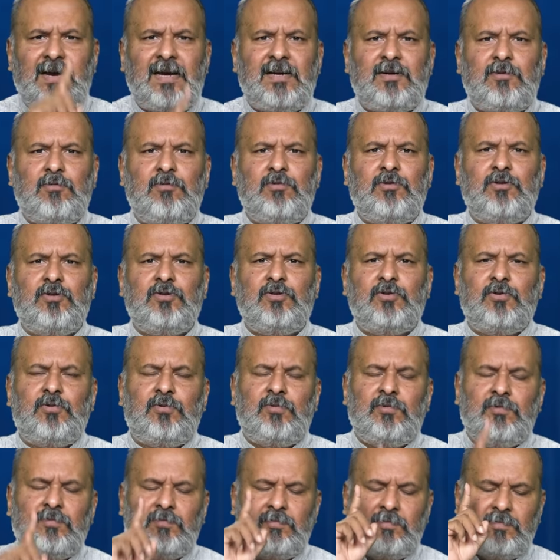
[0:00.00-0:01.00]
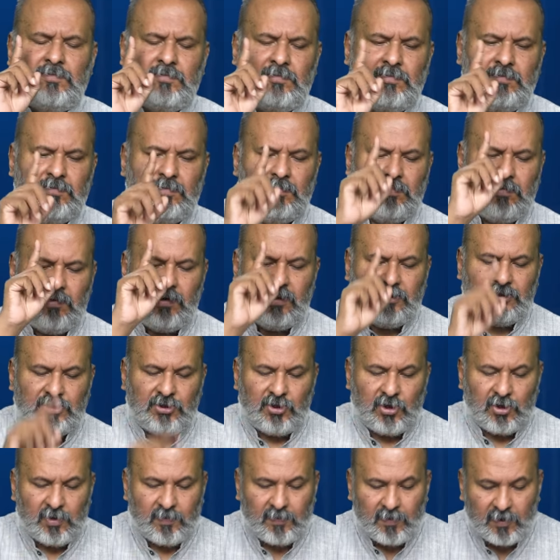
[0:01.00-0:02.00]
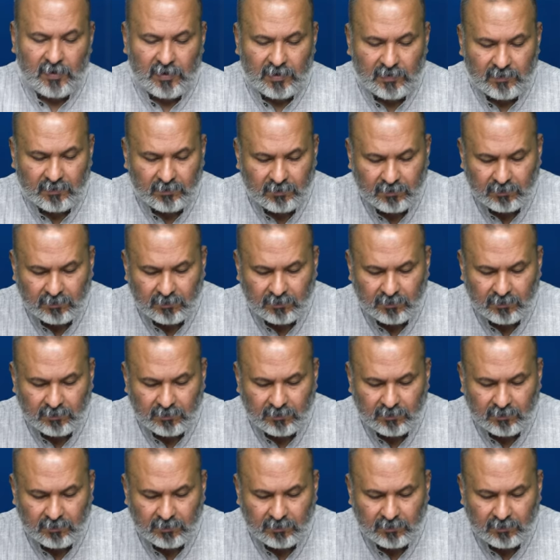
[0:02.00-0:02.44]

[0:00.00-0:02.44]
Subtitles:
right into the show. Let's talk about it.